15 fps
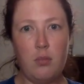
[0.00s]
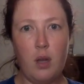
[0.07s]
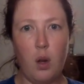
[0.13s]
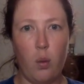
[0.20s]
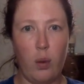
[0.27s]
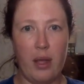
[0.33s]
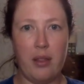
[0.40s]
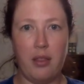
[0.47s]

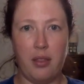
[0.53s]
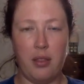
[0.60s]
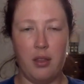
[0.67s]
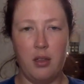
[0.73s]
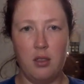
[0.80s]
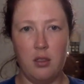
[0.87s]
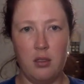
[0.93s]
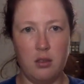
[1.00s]
with,
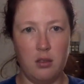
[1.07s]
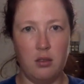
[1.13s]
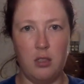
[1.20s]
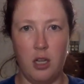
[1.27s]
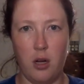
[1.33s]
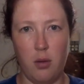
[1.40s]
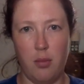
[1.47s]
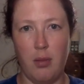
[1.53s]

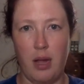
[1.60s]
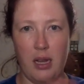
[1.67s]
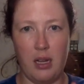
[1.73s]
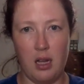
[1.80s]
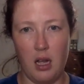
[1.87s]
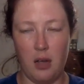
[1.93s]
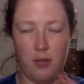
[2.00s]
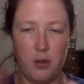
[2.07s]
you know,
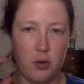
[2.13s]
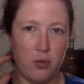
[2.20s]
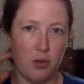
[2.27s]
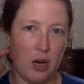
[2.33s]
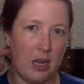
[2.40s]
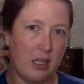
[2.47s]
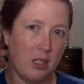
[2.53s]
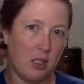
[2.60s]
a few
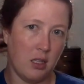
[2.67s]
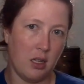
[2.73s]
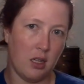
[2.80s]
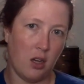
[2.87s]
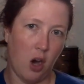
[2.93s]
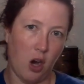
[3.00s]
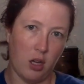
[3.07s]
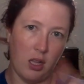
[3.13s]
friends,
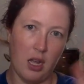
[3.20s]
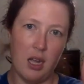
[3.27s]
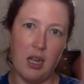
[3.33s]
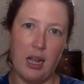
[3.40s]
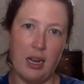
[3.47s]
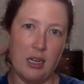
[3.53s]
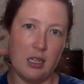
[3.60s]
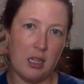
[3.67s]
Carla
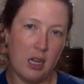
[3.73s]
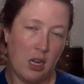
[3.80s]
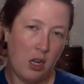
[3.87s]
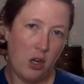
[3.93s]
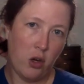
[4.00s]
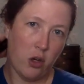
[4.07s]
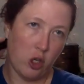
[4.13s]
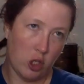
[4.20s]
and
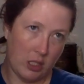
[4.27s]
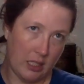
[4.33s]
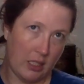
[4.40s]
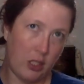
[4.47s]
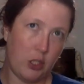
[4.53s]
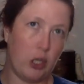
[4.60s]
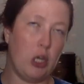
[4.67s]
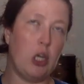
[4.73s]
her
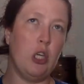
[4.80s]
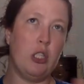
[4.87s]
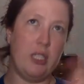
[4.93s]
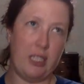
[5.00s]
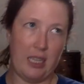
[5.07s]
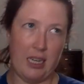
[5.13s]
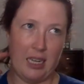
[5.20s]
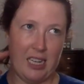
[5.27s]
sister
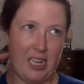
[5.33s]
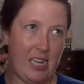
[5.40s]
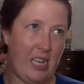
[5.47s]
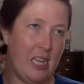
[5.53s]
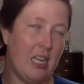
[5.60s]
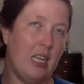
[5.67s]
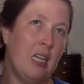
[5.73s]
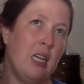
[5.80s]
Cindy,